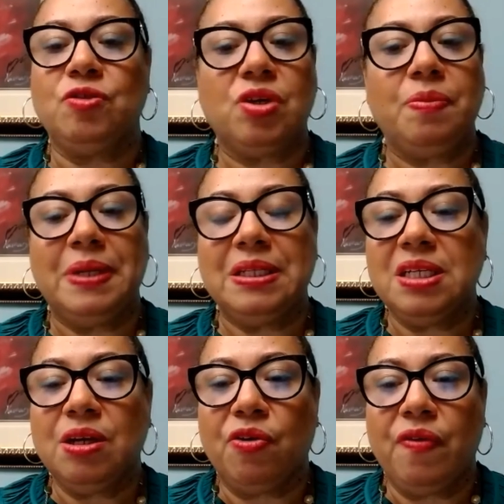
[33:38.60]
start
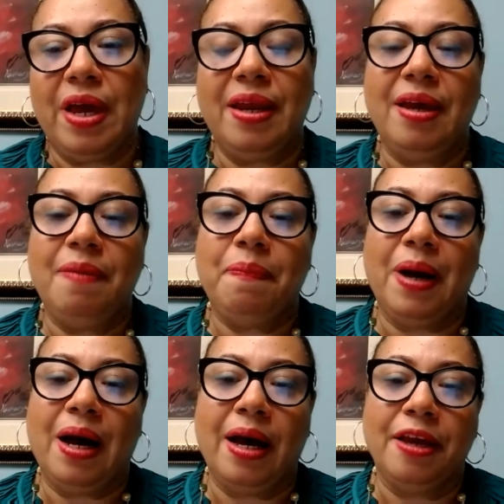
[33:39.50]
building credit
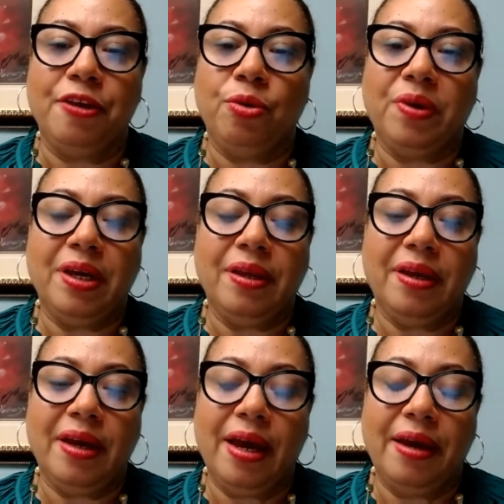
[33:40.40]
by, you can
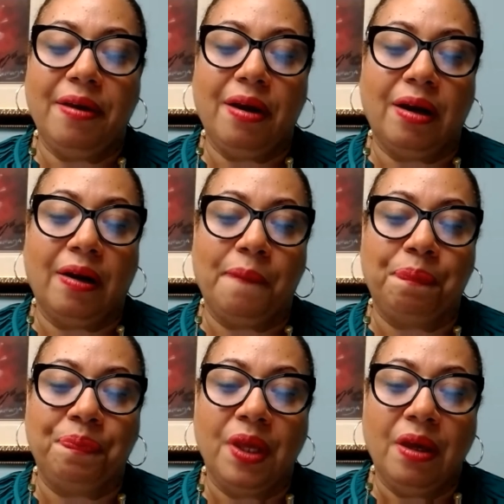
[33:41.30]
get
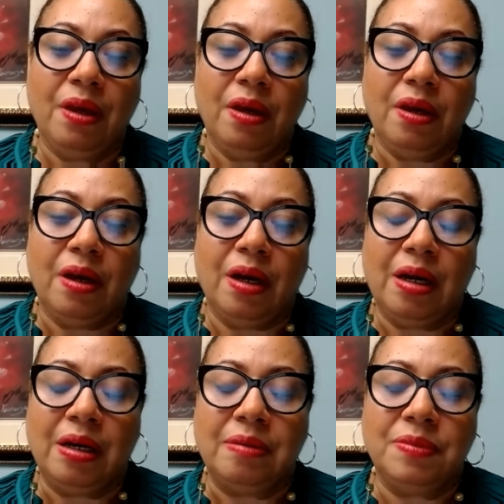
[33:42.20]

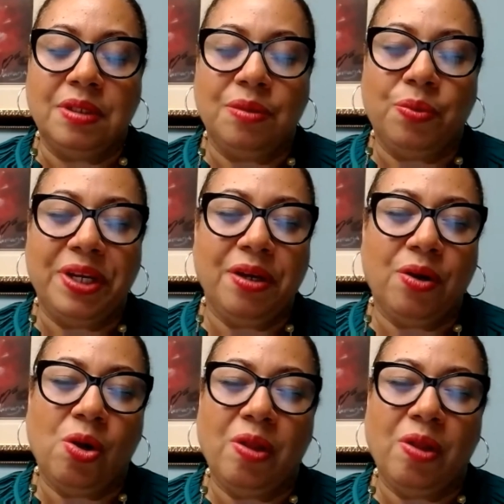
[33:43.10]
what do you call